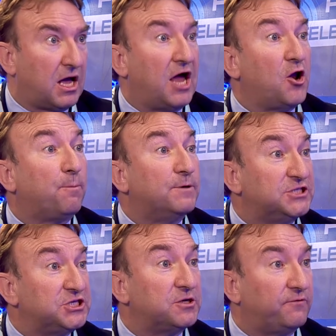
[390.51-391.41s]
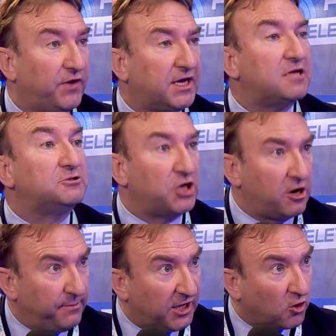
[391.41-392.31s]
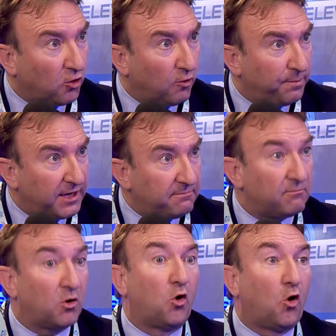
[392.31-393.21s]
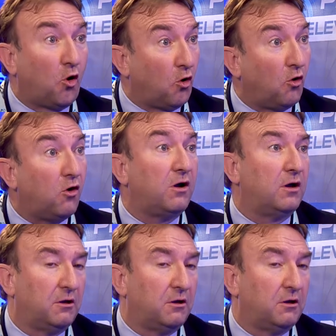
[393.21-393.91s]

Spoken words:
an opposition figure, Jeremy Corbyn, or